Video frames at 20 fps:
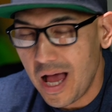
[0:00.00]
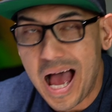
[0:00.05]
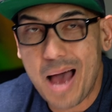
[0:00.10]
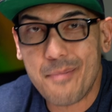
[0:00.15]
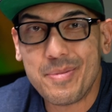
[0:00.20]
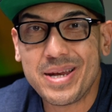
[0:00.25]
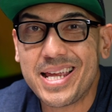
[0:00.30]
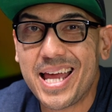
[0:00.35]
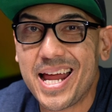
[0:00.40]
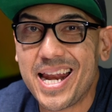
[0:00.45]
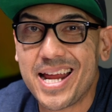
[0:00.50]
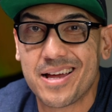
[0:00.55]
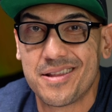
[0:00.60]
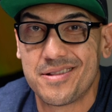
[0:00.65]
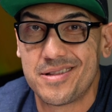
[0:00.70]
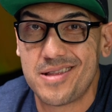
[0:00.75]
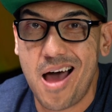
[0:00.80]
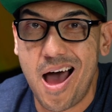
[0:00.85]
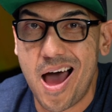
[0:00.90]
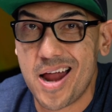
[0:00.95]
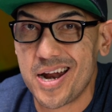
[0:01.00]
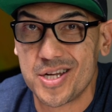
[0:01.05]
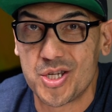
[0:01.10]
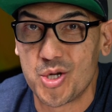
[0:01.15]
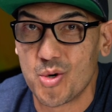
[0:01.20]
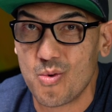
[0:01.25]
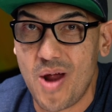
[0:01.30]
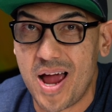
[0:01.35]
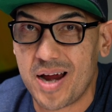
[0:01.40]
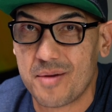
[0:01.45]
I've been getting a lot of
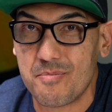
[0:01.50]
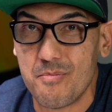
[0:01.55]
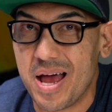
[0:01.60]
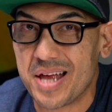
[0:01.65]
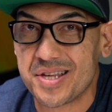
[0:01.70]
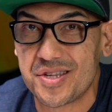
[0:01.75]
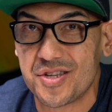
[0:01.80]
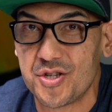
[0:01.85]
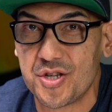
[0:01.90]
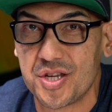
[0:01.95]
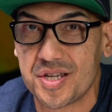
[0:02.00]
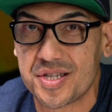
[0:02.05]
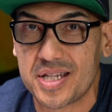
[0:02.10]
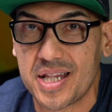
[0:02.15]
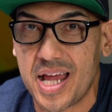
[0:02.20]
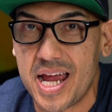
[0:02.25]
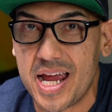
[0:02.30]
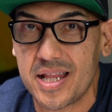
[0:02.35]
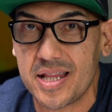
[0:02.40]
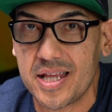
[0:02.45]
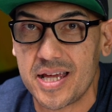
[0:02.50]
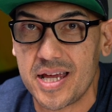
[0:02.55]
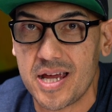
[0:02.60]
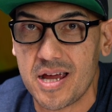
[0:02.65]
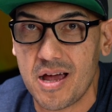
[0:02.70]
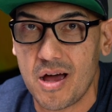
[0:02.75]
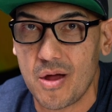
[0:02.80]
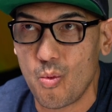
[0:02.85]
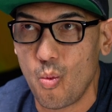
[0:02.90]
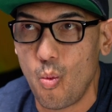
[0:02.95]
direct messages
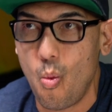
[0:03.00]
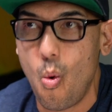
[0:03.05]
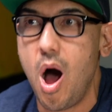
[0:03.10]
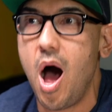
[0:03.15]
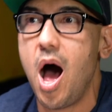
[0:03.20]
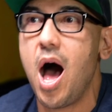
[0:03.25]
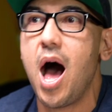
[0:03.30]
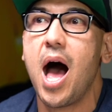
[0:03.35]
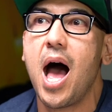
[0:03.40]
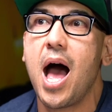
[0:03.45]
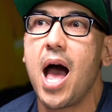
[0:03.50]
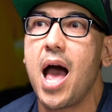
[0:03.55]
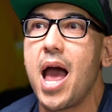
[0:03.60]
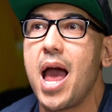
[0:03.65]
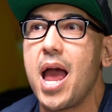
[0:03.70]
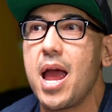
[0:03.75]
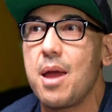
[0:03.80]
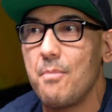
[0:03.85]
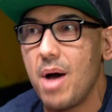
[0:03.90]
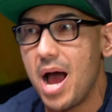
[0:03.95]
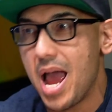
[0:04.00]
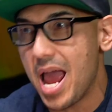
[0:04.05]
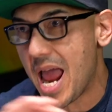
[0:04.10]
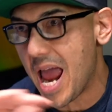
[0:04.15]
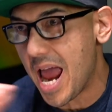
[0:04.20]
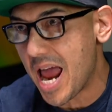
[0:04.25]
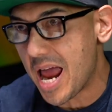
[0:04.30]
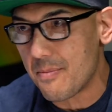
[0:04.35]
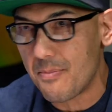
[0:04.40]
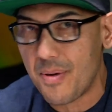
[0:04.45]
lately on why my
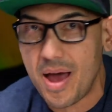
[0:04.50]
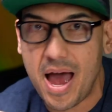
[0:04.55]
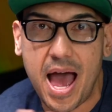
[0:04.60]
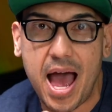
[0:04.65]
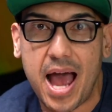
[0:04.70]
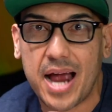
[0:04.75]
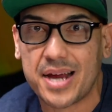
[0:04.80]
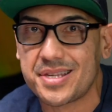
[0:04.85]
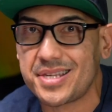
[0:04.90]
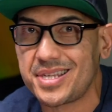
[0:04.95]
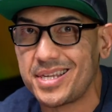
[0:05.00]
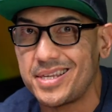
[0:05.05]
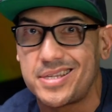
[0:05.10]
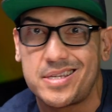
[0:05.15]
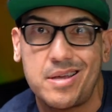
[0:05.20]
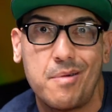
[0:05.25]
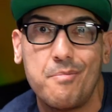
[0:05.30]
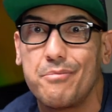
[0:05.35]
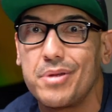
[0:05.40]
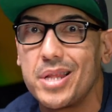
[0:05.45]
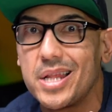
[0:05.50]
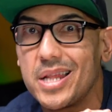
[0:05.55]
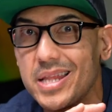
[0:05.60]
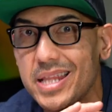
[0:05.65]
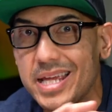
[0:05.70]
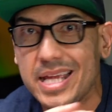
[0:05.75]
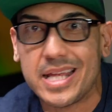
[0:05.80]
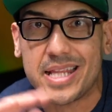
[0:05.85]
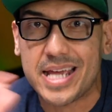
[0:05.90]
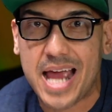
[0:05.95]
apex is
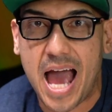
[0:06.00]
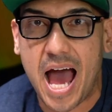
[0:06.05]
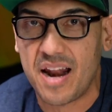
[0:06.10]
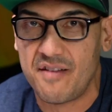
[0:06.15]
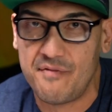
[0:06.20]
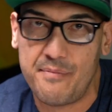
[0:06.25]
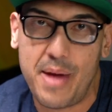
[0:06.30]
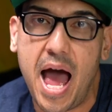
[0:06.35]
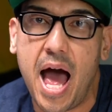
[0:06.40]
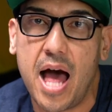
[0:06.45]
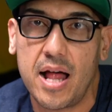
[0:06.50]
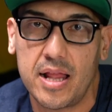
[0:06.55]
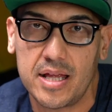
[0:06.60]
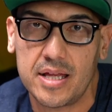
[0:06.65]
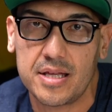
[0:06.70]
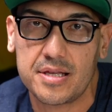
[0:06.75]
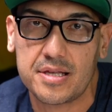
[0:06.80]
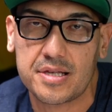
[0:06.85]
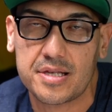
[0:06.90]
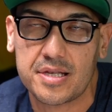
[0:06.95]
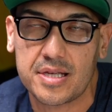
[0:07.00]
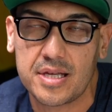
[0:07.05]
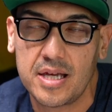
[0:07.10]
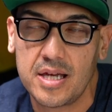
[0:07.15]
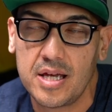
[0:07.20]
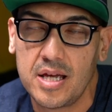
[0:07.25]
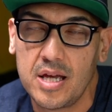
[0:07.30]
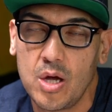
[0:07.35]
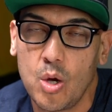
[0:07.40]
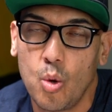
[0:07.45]
completely out of balance.
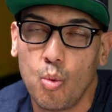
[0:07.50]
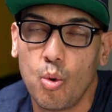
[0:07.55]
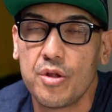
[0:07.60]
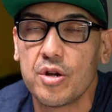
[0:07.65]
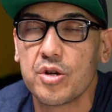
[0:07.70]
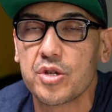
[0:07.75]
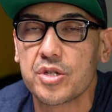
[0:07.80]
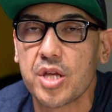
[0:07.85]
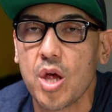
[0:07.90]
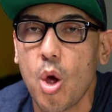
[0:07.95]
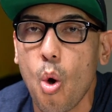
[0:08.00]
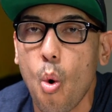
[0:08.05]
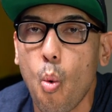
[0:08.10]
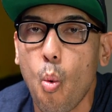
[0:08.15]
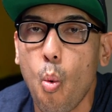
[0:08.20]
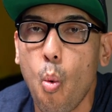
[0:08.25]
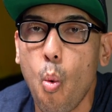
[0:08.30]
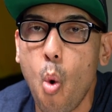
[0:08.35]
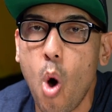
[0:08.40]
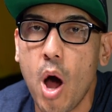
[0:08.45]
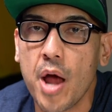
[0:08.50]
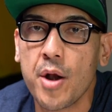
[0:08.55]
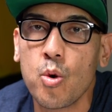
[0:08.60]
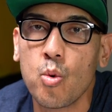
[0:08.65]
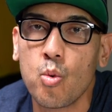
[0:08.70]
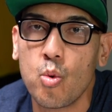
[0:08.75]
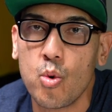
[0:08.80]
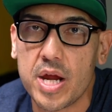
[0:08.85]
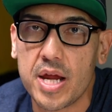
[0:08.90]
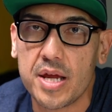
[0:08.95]
Well, there's
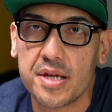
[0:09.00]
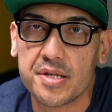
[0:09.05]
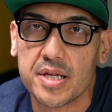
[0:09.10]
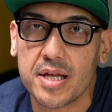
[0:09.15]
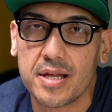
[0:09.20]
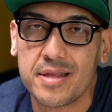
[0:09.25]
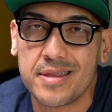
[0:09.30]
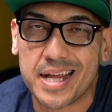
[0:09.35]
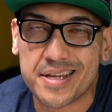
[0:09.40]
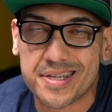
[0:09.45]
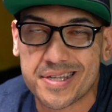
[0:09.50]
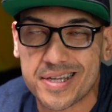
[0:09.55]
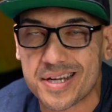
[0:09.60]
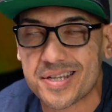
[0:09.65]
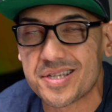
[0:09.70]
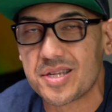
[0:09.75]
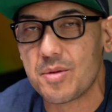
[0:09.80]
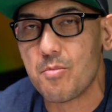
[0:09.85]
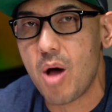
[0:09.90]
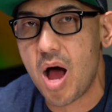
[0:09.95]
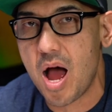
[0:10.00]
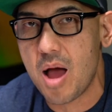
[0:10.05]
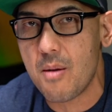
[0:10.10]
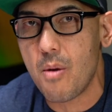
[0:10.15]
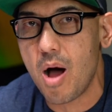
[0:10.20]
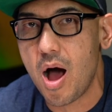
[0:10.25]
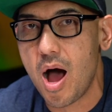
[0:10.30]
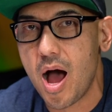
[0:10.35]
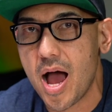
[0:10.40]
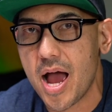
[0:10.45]
one reason that sticks to my
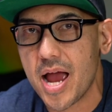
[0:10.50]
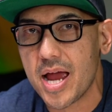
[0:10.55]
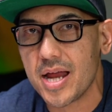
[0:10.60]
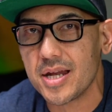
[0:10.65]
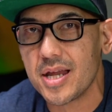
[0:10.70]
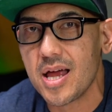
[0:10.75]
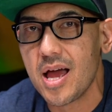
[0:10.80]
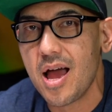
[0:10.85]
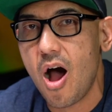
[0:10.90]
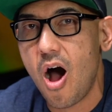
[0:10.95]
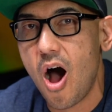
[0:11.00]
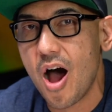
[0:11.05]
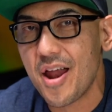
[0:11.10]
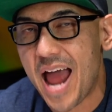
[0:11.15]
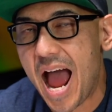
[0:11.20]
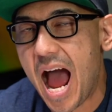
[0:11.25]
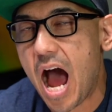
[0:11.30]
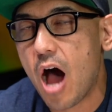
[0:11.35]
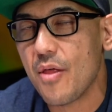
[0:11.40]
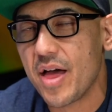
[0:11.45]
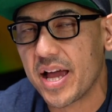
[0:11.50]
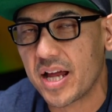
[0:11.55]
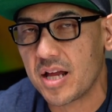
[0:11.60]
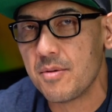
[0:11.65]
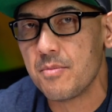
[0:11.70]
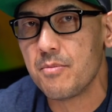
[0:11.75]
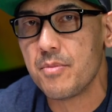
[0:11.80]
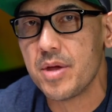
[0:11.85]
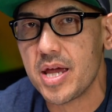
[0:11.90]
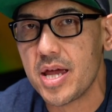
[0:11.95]
mind on how that
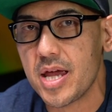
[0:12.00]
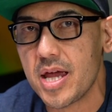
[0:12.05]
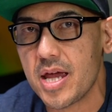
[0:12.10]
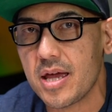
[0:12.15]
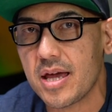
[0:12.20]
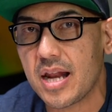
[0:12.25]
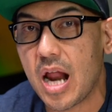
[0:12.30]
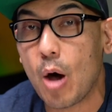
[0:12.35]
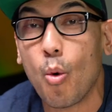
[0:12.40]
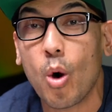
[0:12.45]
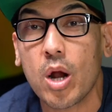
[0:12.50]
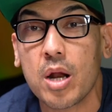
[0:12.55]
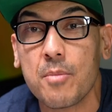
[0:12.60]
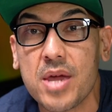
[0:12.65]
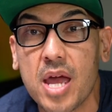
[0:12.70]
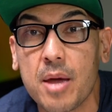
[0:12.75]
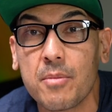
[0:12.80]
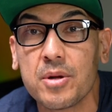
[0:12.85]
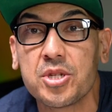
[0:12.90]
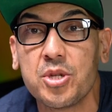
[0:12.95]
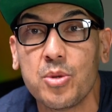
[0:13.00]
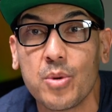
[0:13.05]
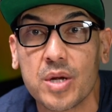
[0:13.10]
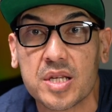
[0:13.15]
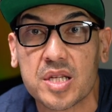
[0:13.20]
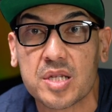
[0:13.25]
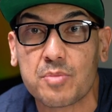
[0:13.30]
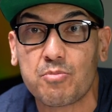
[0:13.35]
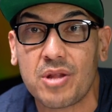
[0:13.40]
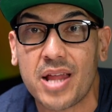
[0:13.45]
can be, and I want to be able to
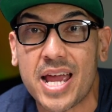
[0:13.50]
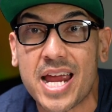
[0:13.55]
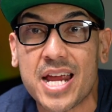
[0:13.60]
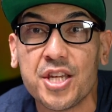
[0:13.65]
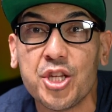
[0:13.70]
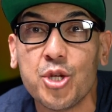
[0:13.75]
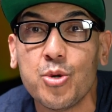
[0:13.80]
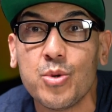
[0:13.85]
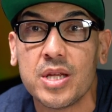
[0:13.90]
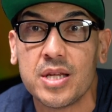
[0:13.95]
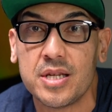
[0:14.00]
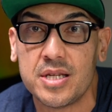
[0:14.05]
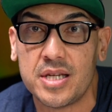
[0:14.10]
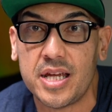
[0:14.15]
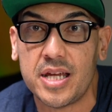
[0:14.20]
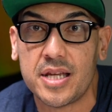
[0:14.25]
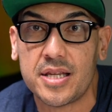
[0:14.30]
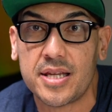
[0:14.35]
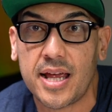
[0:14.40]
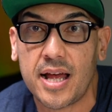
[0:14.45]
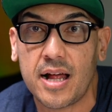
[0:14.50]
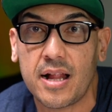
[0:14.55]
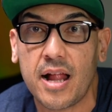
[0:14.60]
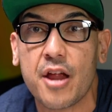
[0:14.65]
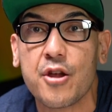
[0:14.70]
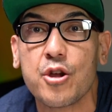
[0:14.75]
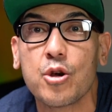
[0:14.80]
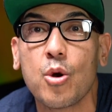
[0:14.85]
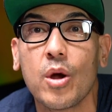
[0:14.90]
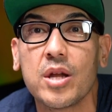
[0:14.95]
explain to you in detail
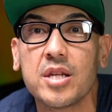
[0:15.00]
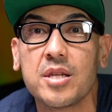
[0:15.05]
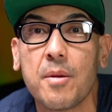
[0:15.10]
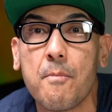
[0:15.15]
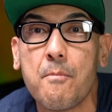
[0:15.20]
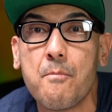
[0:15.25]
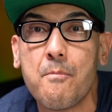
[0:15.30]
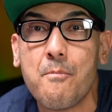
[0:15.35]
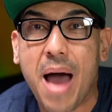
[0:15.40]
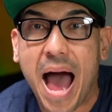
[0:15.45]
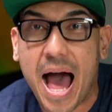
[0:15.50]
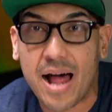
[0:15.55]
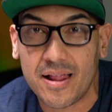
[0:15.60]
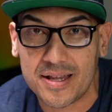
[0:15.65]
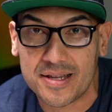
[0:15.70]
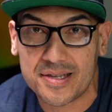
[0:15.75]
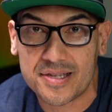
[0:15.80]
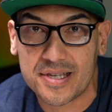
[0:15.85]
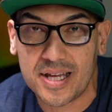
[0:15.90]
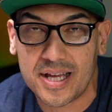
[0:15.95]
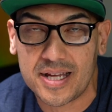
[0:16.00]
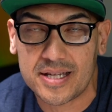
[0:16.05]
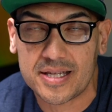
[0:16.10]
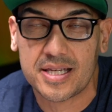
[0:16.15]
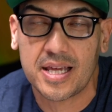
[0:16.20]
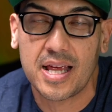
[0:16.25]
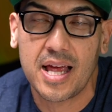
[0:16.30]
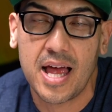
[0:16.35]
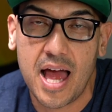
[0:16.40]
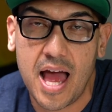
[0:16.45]
how you're going to balance
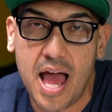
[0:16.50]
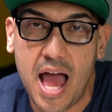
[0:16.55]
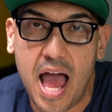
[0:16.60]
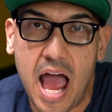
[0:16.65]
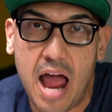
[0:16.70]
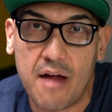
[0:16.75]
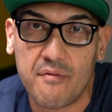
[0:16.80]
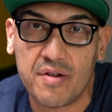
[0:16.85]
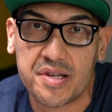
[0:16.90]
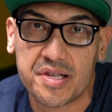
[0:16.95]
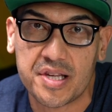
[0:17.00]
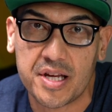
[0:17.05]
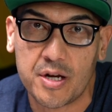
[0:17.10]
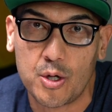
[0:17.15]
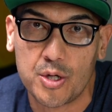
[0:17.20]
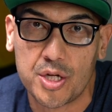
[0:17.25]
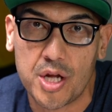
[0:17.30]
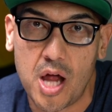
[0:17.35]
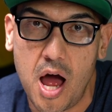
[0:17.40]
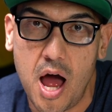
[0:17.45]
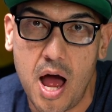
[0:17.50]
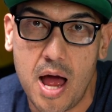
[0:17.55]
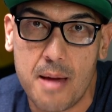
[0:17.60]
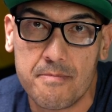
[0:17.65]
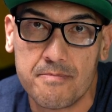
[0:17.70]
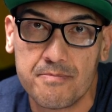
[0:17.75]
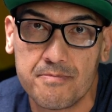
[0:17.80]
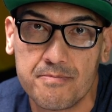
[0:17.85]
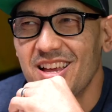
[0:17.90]
it every single time.